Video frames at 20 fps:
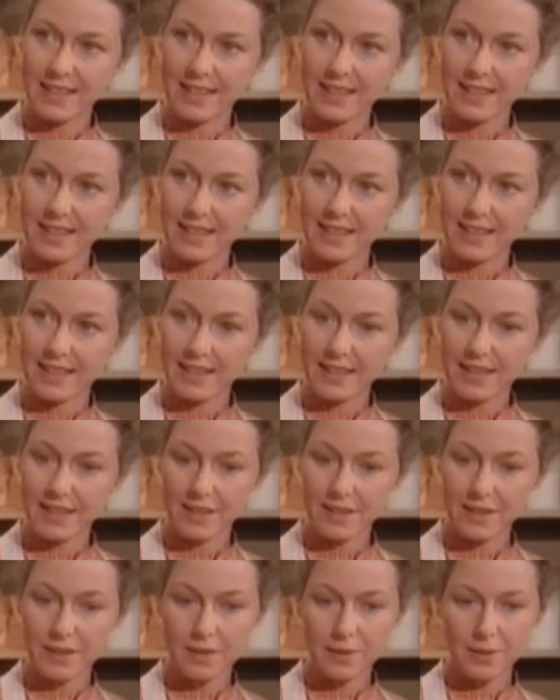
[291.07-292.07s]
the
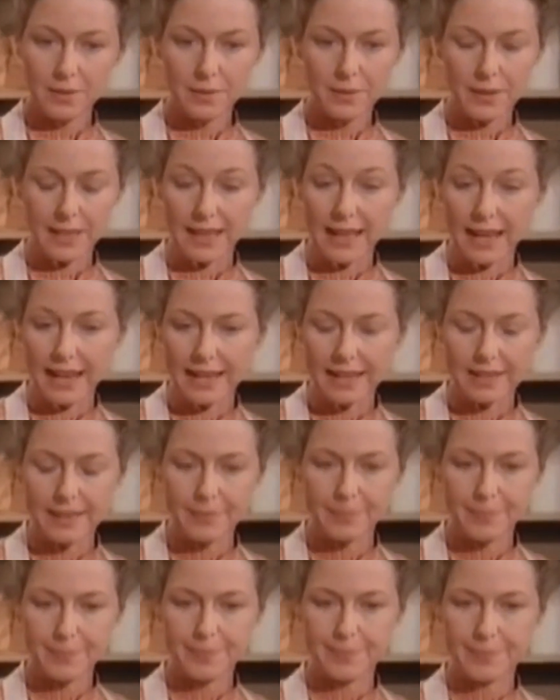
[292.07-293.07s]
psychological issues she
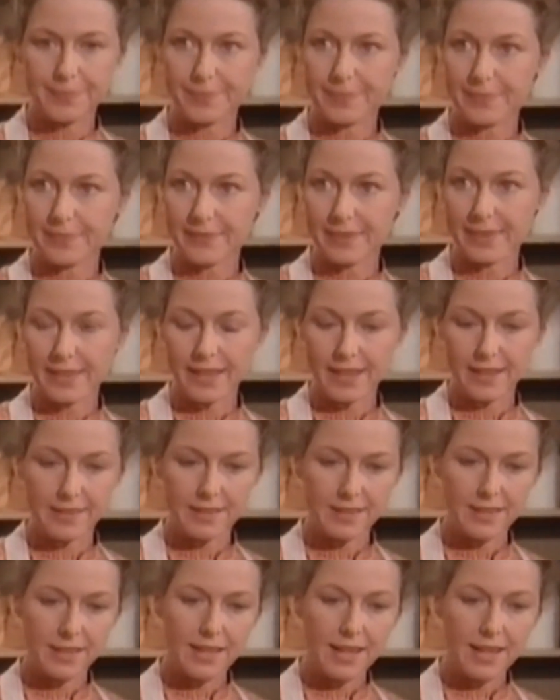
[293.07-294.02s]
faced, such as